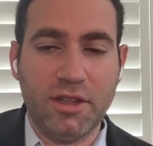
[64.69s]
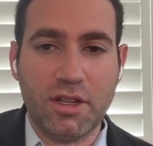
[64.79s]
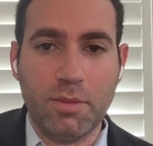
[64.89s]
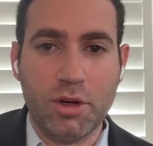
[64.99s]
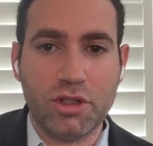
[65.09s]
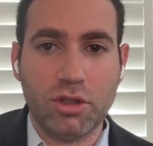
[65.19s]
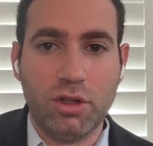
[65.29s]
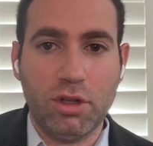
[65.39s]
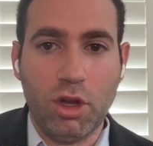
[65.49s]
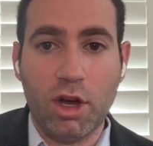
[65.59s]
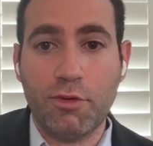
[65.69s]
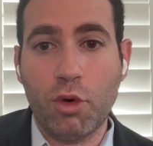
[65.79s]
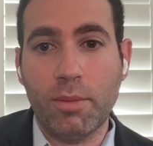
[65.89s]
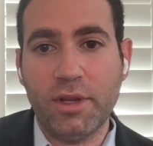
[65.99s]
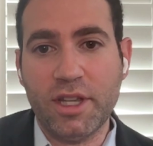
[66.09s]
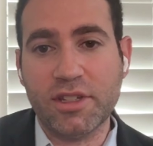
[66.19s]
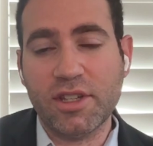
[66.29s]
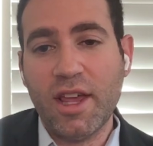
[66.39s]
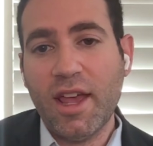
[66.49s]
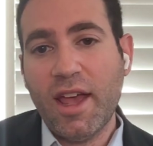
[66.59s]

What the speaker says: in the commercial long-form lease.